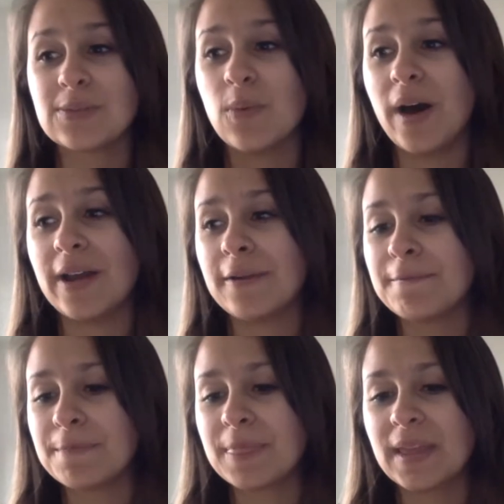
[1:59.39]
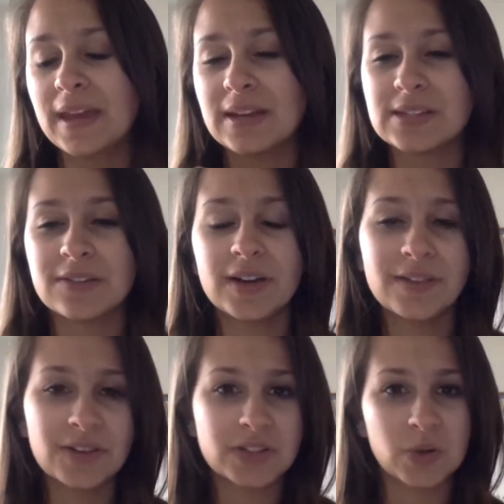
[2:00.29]
One, it is the very
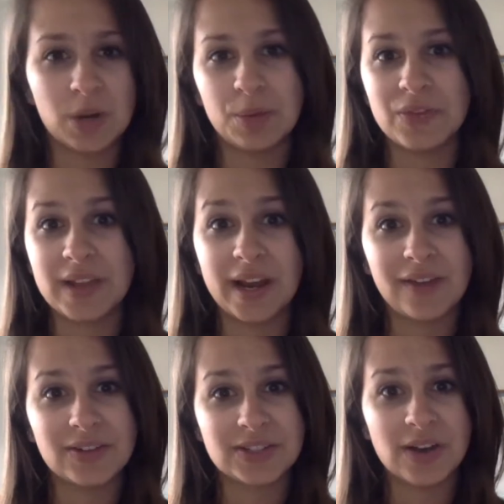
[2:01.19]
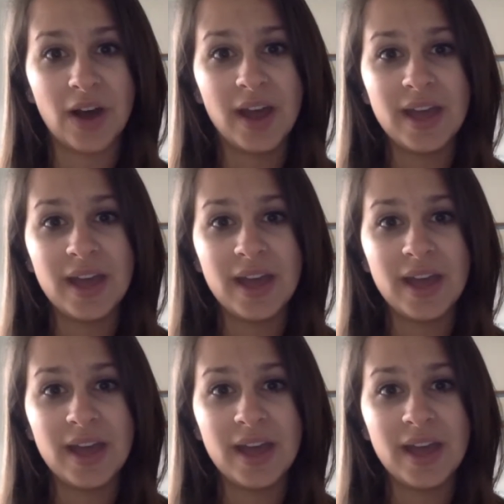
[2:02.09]
first horror movie that I ever saw,